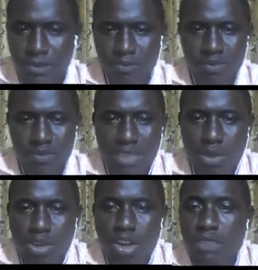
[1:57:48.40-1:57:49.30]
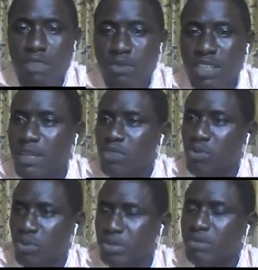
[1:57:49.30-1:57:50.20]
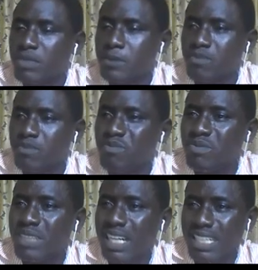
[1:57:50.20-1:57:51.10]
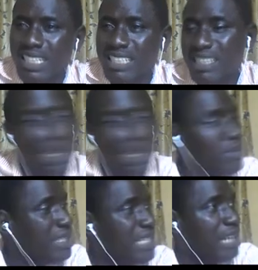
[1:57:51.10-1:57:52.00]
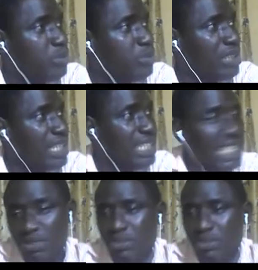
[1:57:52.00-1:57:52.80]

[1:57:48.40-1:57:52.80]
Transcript: There's what we call the fixed base rule. It simply means that if